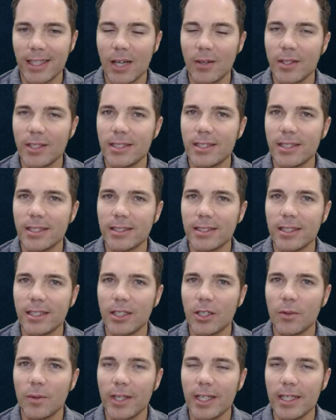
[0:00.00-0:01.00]
it down at
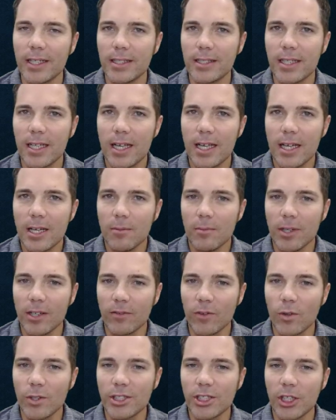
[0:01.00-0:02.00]
60 degrees.
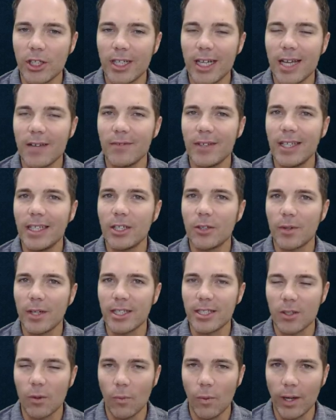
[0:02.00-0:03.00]
But of course, you're going to have
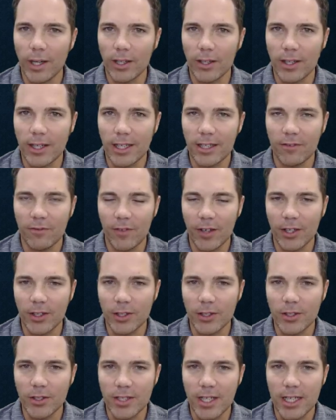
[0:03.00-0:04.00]
increased wear and
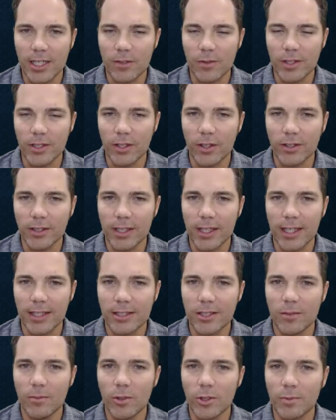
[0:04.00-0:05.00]
failures as a result of
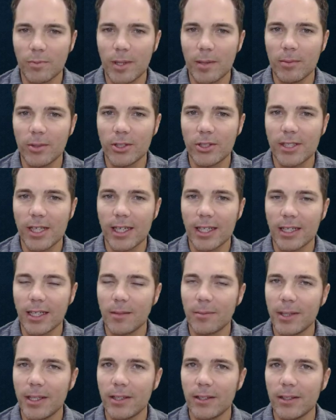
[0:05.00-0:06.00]
that. So most people are setting
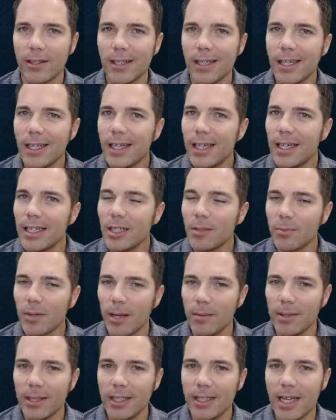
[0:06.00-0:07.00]
it up here, and you're
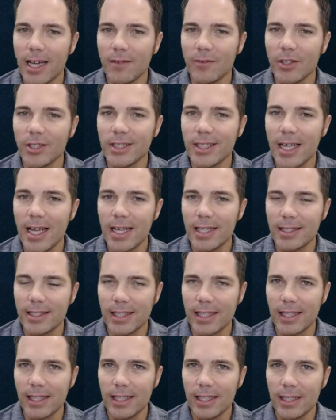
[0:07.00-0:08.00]
probably going to have your
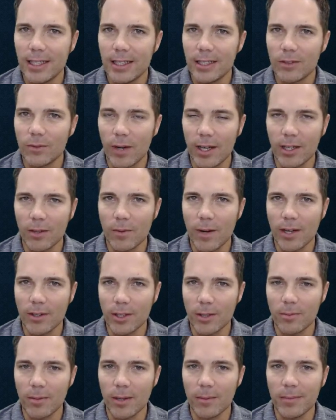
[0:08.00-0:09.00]
TAC right
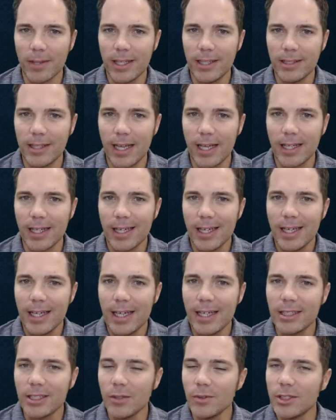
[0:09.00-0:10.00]
around your pump intake.
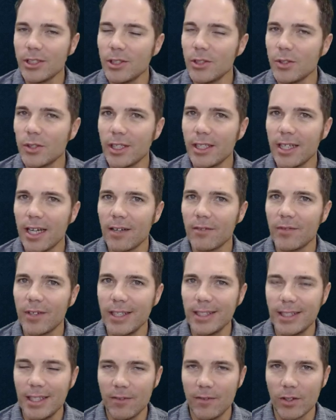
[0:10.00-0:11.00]
And so it's usually not
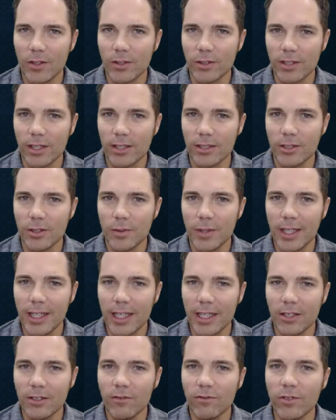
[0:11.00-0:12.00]
very difficult to
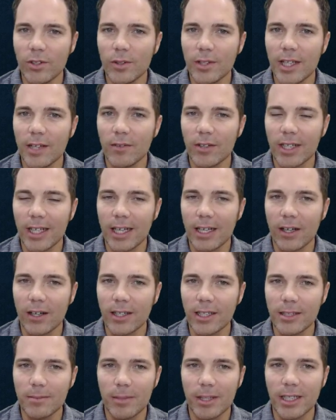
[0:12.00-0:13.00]
get a good fluid level
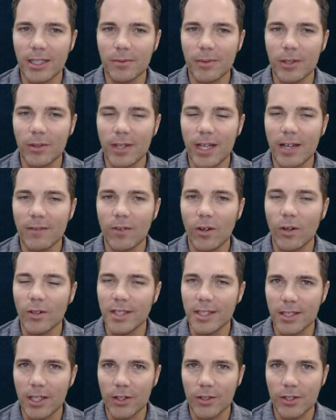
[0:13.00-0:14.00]
kick on it because we don't have
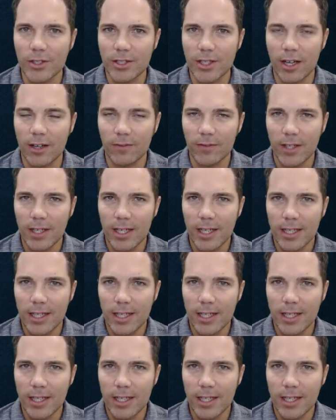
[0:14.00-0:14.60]
all this other stuff